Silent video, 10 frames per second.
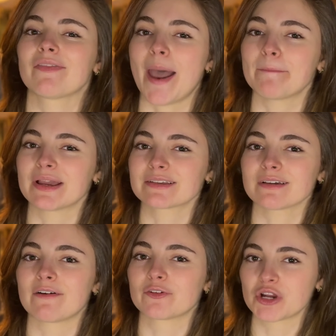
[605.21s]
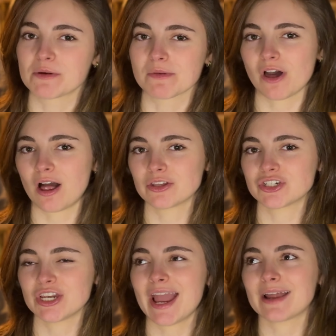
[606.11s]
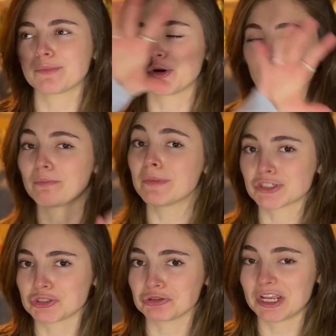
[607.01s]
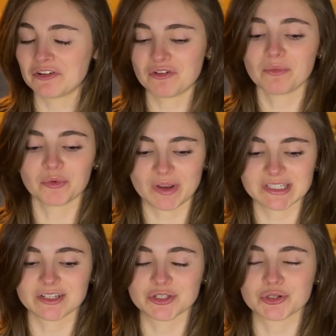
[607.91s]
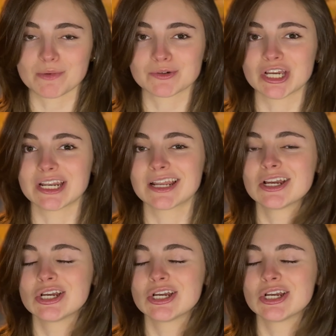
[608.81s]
that mix of Greek mythology and murder mystery from the rest of the description.